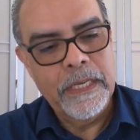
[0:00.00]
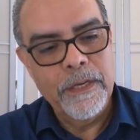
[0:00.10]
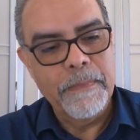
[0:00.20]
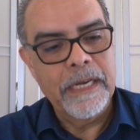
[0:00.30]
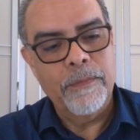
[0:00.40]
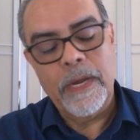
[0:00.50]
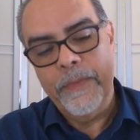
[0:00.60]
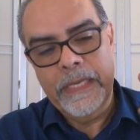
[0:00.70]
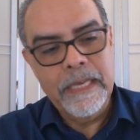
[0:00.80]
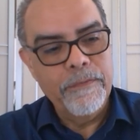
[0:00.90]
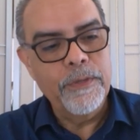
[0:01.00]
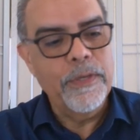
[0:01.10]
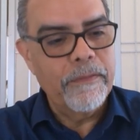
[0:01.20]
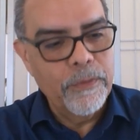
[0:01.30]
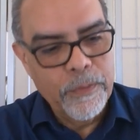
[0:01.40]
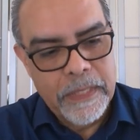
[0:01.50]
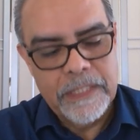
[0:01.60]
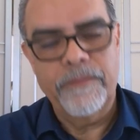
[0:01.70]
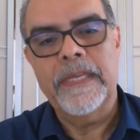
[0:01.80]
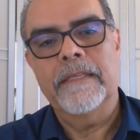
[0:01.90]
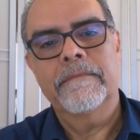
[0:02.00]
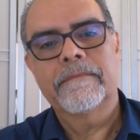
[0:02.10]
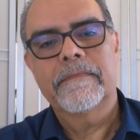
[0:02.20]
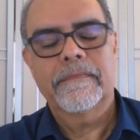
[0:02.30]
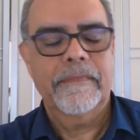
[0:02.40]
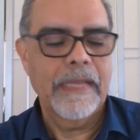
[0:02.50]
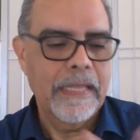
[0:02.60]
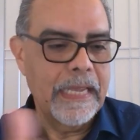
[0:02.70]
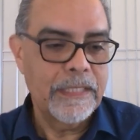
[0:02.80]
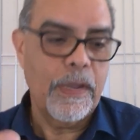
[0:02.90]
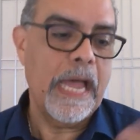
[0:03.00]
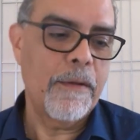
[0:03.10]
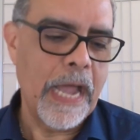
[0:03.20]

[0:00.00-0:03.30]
No matter what we give you, you have to do this feed." That's how I